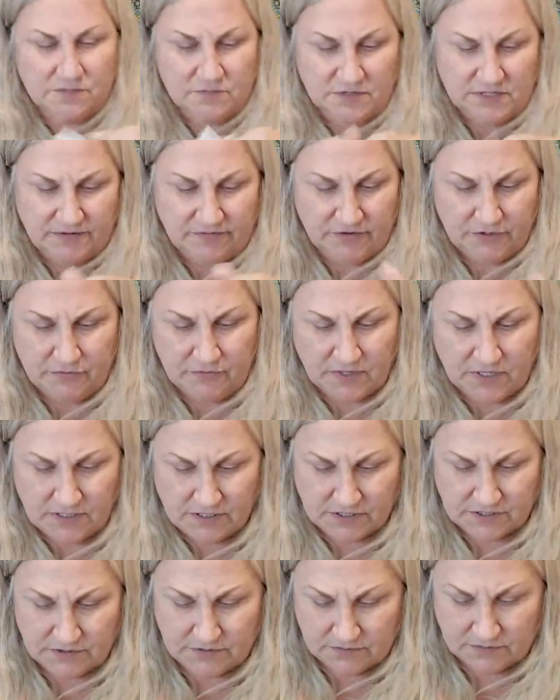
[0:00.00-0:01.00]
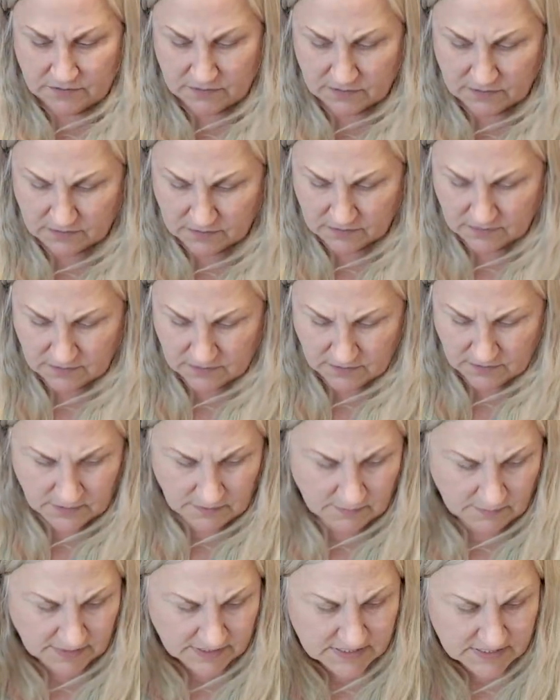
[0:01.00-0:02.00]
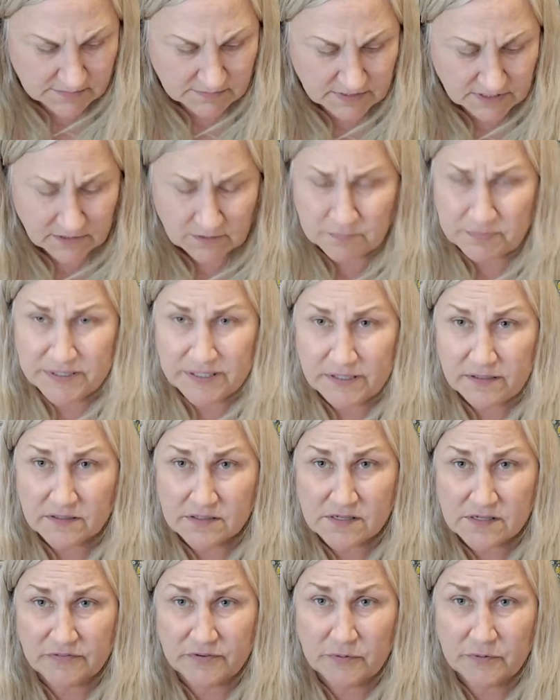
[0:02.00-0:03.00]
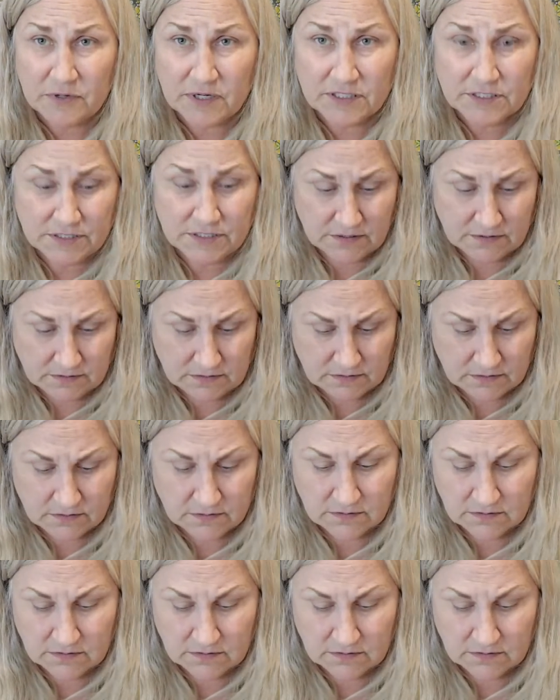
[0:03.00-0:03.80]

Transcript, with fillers: them whatever you want to do. You make some little pillows if you want to.